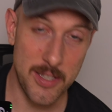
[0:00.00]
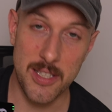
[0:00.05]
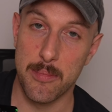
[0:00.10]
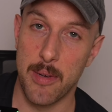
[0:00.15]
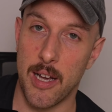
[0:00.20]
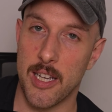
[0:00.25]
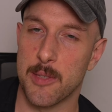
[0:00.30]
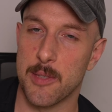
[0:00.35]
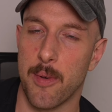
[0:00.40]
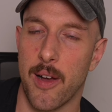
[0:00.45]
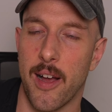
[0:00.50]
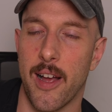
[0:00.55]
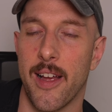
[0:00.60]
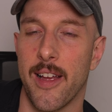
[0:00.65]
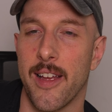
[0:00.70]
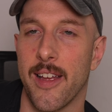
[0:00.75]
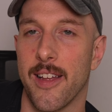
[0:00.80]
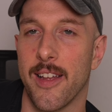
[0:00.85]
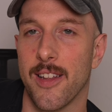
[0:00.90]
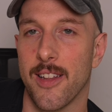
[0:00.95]
to Best
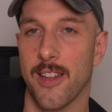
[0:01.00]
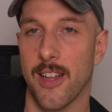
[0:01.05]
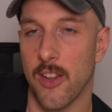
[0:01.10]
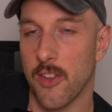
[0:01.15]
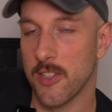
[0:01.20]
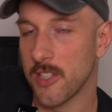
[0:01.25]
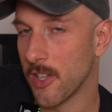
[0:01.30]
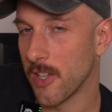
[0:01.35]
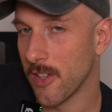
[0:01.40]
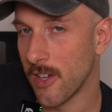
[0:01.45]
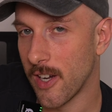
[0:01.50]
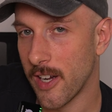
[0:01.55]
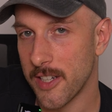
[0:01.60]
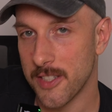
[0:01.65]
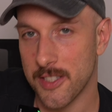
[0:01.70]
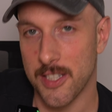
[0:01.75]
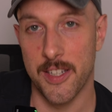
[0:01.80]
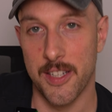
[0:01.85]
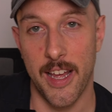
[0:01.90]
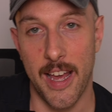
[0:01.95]
Buy, I looked online, it
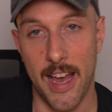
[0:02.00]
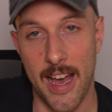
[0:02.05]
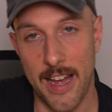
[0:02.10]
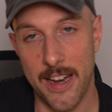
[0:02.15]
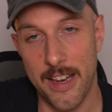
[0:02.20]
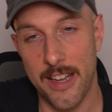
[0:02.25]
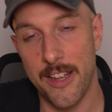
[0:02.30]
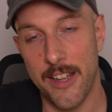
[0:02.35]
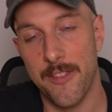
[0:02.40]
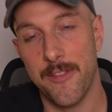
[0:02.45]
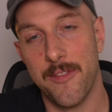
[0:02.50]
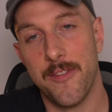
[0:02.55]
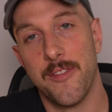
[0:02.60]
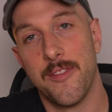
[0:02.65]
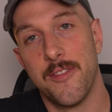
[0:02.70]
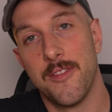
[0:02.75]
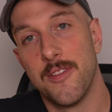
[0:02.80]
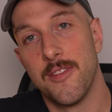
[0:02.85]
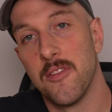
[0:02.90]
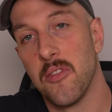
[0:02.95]
said they had it.
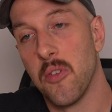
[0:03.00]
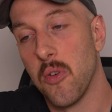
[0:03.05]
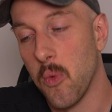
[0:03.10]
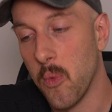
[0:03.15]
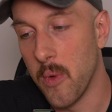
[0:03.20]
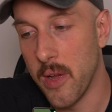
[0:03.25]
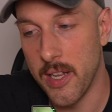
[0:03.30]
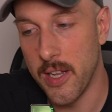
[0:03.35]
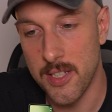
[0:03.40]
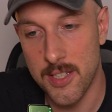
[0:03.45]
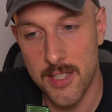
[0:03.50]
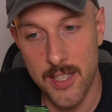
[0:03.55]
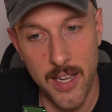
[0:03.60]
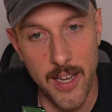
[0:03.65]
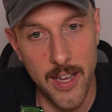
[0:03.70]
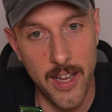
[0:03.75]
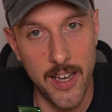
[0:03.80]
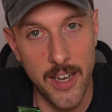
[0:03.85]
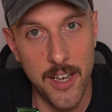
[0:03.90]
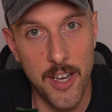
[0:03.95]
Went and
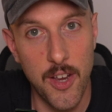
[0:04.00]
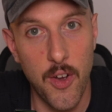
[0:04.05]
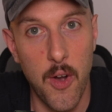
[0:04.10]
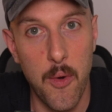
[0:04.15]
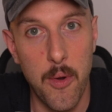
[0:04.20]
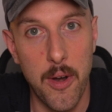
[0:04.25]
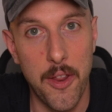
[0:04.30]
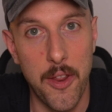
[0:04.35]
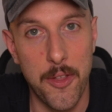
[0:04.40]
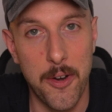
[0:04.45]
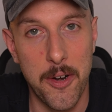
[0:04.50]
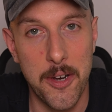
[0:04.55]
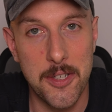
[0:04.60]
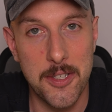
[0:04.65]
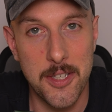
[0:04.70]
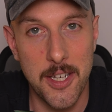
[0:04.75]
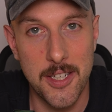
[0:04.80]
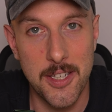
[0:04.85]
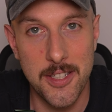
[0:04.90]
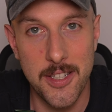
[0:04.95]
said, yo, I want a
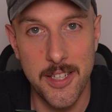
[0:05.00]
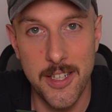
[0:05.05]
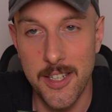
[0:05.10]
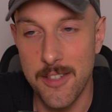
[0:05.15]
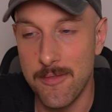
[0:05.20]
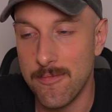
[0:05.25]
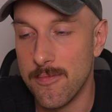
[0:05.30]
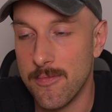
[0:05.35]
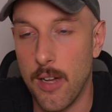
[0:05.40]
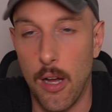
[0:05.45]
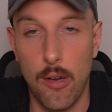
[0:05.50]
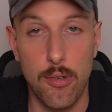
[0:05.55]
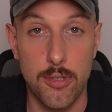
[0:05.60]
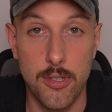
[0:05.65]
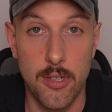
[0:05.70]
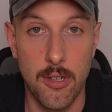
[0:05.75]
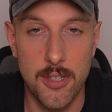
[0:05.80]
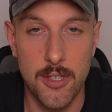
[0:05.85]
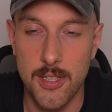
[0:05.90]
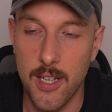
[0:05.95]
3060. I was
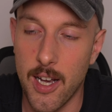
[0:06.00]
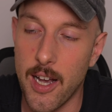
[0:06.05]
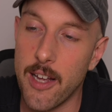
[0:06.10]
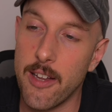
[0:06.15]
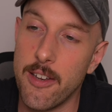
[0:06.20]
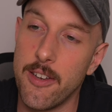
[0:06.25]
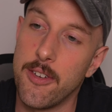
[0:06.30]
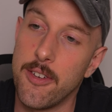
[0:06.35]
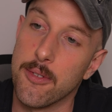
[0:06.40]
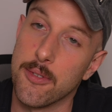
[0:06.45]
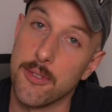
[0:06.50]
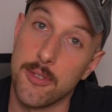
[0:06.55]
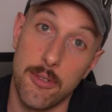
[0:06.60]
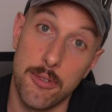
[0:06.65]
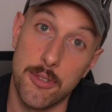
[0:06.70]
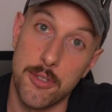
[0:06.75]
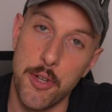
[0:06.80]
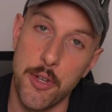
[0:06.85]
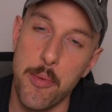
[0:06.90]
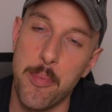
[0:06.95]
so excited, or so
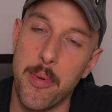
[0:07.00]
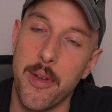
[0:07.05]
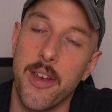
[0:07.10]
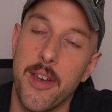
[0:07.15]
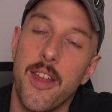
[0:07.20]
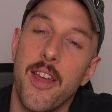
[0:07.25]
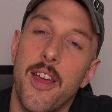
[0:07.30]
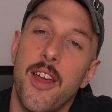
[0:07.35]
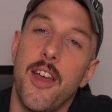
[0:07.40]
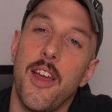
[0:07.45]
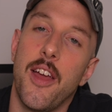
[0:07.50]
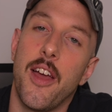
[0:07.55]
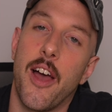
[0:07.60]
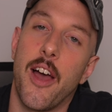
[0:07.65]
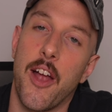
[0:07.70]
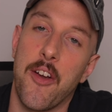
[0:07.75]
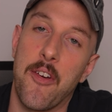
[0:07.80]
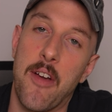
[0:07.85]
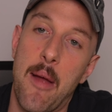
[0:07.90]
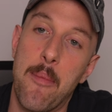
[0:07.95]
stupid,
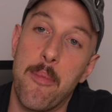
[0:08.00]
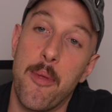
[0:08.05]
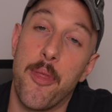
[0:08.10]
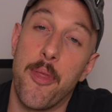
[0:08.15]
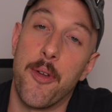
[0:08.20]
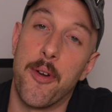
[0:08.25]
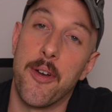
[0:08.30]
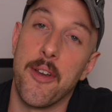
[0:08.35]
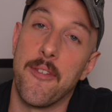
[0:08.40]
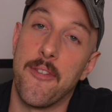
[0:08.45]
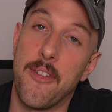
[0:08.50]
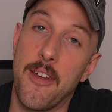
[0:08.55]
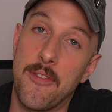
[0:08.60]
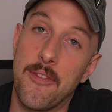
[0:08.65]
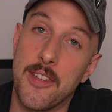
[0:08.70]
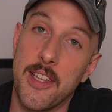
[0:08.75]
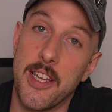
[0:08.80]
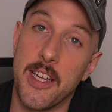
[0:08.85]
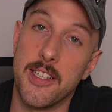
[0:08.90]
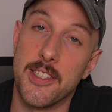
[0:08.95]
I grabbed the
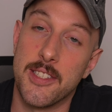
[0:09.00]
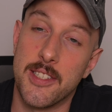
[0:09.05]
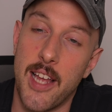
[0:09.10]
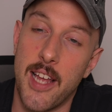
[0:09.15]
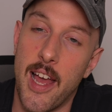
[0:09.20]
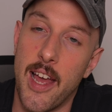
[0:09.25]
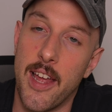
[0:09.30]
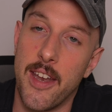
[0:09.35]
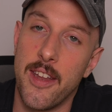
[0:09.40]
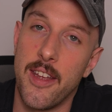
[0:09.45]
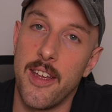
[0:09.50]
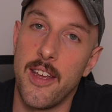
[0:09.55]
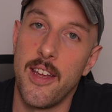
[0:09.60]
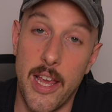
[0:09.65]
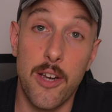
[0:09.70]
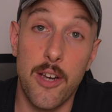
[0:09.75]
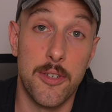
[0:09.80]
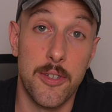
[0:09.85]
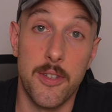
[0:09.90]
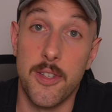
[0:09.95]
3050 instead.
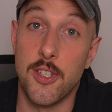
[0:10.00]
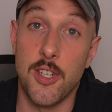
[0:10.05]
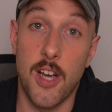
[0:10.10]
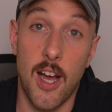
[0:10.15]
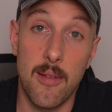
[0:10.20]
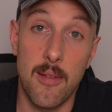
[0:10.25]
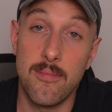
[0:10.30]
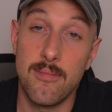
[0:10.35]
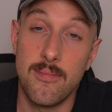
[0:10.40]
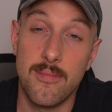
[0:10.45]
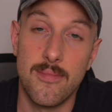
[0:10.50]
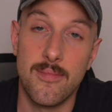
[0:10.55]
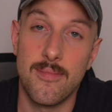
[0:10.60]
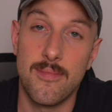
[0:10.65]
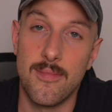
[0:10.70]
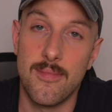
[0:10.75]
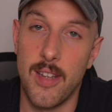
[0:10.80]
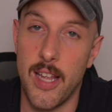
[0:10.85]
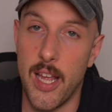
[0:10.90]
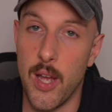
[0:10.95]
It'll do the job.
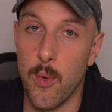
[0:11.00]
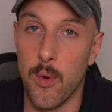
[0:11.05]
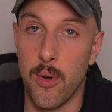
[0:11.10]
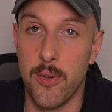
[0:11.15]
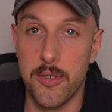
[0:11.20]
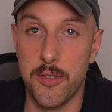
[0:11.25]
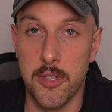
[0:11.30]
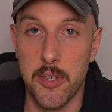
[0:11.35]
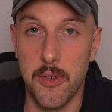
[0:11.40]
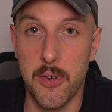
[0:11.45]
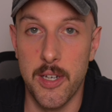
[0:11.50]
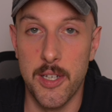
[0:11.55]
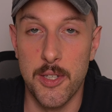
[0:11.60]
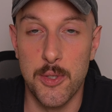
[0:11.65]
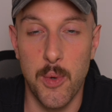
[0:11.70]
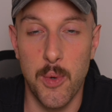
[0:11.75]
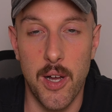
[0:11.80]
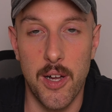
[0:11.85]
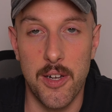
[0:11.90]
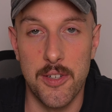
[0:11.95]
It won't do it as
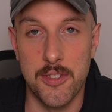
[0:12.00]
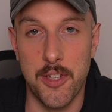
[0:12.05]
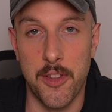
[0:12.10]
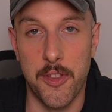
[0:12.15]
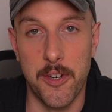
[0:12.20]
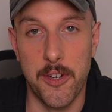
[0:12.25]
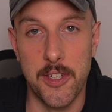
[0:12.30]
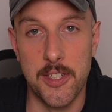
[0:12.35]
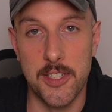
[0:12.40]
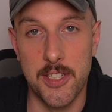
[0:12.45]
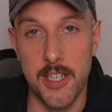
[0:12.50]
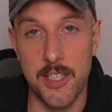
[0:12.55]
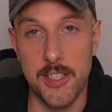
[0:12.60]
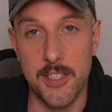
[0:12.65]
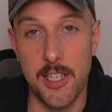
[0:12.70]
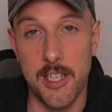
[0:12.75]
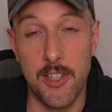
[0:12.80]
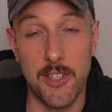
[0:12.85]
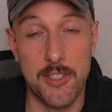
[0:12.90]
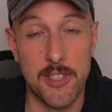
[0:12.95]
well as the
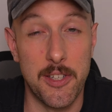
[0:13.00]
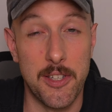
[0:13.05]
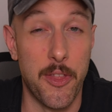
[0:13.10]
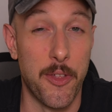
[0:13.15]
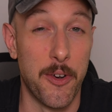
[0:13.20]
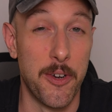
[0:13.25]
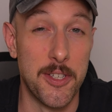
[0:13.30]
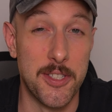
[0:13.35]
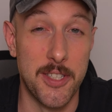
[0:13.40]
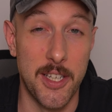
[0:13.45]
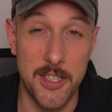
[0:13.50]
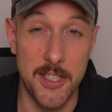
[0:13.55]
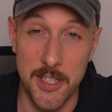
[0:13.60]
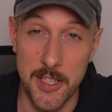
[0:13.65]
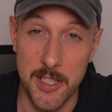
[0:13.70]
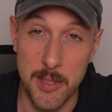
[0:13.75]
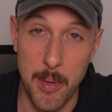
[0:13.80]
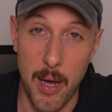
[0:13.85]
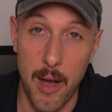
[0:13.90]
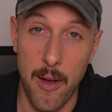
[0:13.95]
3060. It looks like the 3060
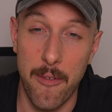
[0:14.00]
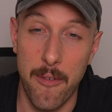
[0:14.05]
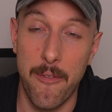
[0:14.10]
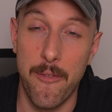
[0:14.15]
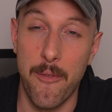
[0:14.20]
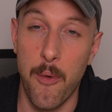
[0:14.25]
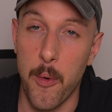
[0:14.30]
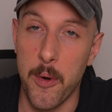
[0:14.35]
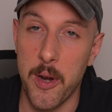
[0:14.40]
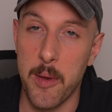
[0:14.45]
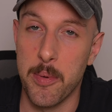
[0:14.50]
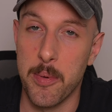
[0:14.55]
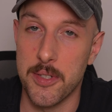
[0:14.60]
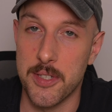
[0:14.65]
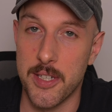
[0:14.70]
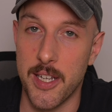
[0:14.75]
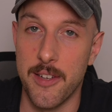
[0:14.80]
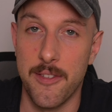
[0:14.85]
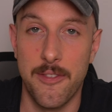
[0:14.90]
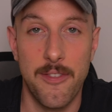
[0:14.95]
is about
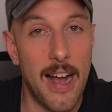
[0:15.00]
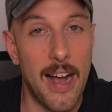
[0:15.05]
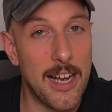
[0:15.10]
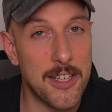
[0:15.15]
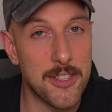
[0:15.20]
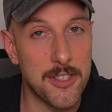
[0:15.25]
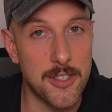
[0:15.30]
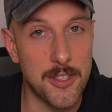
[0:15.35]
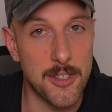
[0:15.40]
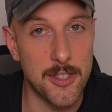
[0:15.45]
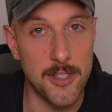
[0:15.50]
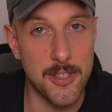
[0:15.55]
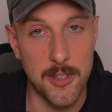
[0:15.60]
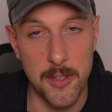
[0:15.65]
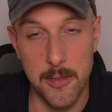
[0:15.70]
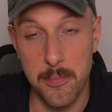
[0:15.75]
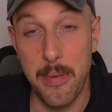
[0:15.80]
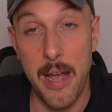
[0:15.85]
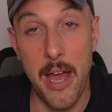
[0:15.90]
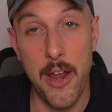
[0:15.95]
40% faster
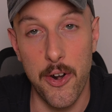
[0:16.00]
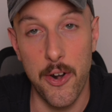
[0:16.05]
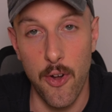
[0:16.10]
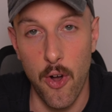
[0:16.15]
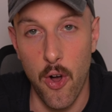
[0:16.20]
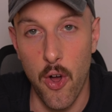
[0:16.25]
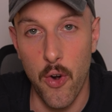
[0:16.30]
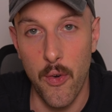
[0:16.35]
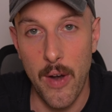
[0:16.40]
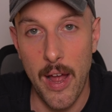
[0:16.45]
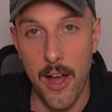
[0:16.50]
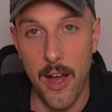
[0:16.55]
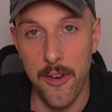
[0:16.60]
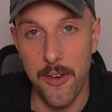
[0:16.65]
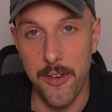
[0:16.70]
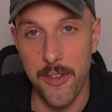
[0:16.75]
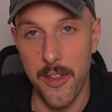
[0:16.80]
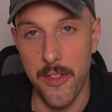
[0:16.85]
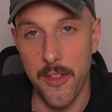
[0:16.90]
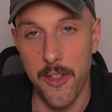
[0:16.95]
or better all
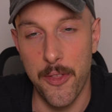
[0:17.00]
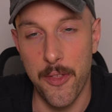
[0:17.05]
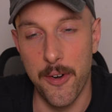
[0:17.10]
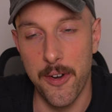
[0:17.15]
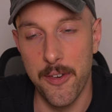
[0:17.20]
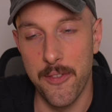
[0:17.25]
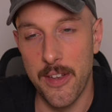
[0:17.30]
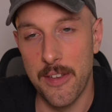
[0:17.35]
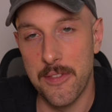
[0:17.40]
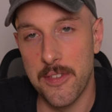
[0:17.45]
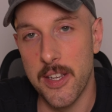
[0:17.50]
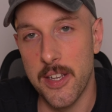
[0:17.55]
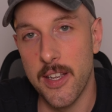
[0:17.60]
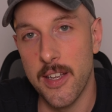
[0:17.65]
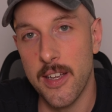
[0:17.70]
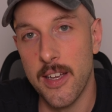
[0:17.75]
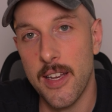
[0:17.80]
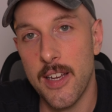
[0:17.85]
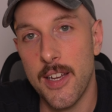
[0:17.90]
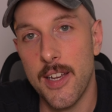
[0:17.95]
around than the
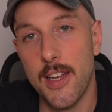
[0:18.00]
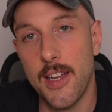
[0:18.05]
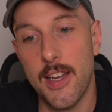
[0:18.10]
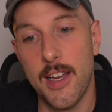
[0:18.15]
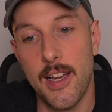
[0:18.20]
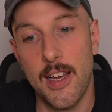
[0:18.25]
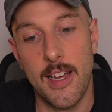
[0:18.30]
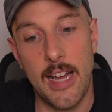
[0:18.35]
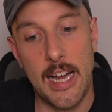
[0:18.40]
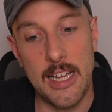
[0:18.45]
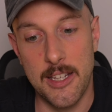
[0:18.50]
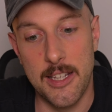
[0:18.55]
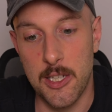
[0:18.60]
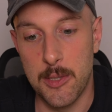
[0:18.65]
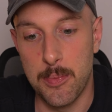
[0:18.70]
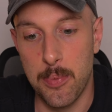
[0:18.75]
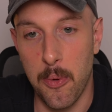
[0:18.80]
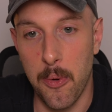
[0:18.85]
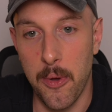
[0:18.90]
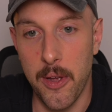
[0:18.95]
3050. At this
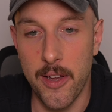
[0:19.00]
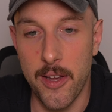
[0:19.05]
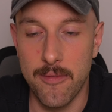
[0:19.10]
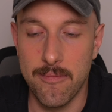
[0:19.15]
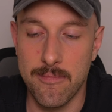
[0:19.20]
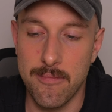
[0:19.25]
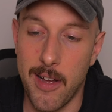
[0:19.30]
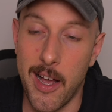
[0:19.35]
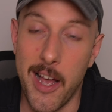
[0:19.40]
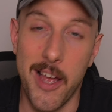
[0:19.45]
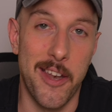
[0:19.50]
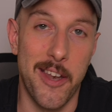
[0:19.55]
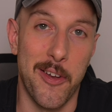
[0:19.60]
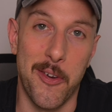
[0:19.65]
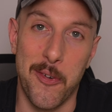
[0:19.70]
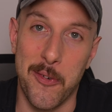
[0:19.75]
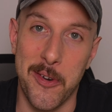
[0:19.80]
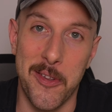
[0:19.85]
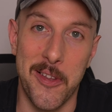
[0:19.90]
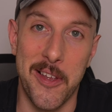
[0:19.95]
point, I
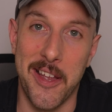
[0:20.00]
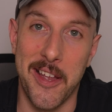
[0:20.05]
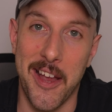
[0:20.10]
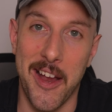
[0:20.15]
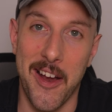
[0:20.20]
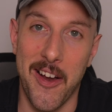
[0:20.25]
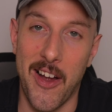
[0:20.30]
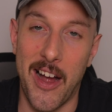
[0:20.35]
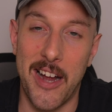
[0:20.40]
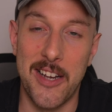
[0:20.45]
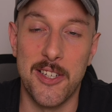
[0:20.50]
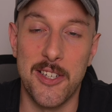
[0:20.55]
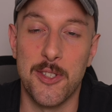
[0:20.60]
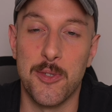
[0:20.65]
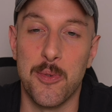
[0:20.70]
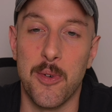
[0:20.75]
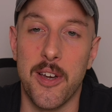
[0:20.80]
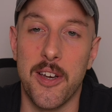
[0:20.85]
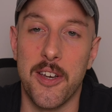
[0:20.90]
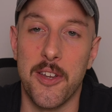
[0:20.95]
don't really care. I just
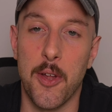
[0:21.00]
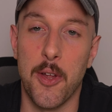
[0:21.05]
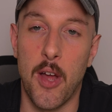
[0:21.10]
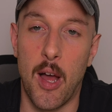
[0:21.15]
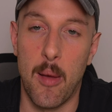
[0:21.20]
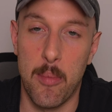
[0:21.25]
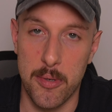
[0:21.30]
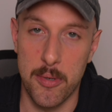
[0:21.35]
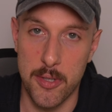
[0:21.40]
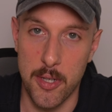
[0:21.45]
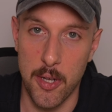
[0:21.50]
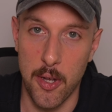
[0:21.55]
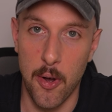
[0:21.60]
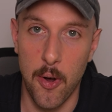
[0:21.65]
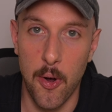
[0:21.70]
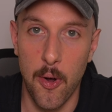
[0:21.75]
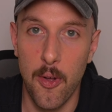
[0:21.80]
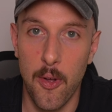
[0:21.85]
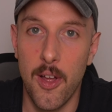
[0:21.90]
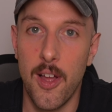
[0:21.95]
wanted to accomplish the
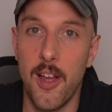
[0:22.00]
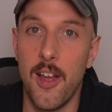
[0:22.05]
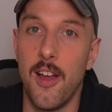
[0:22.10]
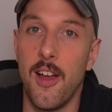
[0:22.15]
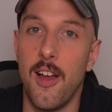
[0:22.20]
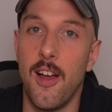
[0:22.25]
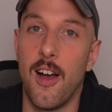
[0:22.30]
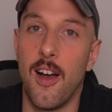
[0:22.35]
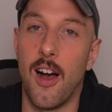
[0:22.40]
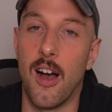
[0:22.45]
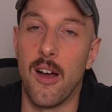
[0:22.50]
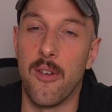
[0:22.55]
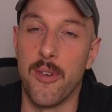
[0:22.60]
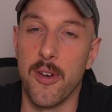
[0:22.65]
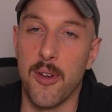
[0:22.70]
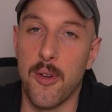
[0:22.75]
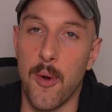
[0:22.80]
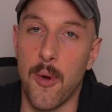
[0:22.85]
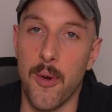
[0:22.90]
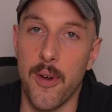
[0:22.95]
goal of
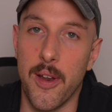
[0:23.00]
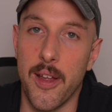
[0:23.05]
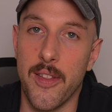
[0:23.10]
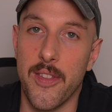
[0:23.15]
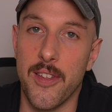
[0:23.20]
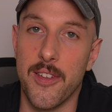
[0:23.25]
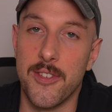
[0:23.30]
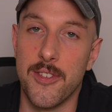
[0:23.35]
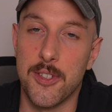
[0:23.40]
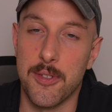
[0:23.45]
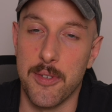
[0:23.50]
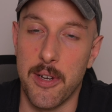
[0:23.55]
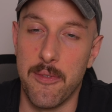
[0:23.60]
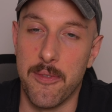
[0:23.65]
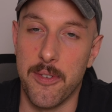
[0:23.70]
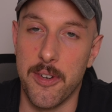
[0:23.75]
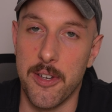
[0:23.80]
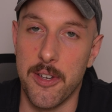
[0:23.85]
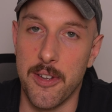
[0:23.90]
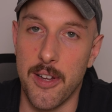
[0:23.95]
recording the screen
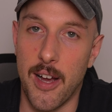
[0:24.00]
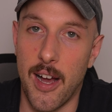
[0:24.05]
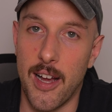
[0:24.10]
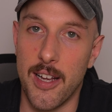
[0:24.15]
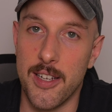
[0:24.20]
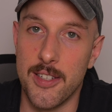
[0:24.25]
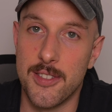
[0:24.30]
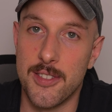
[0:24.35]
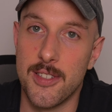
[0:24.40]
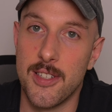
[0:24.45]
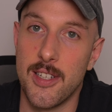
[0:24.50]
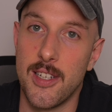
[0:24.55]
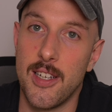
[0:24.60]
for you guys